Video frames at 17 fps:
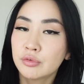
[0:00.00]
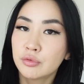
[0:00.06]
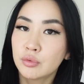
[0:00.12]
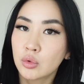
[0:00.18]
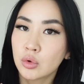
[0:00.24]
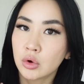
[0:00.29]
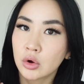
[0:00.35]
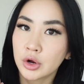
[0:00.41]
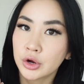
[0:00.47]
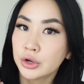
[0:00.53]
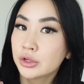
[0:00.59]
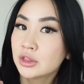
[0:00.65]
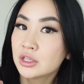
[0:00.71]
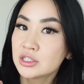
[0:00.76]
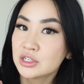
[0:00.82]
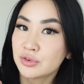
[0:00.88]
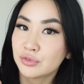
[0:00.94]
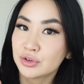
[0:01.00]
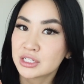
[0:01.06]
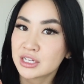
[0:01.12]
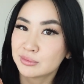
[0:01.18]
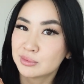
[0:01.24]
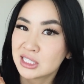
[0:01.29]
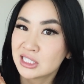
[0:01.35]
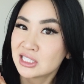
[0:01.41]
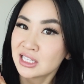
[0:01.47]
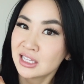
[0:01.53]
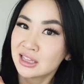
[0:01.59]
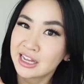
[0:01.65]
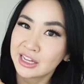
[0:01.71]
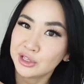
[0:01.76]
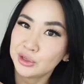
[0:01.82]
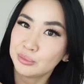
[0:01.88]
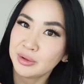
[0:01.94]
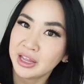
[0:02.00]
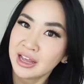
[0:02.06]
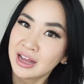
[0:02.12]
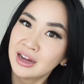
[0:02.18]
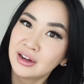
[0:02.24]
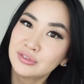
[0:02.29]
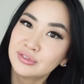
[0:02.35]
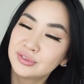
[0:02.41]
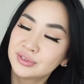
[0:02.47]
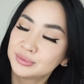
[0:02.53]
for the different types of skin that you may have.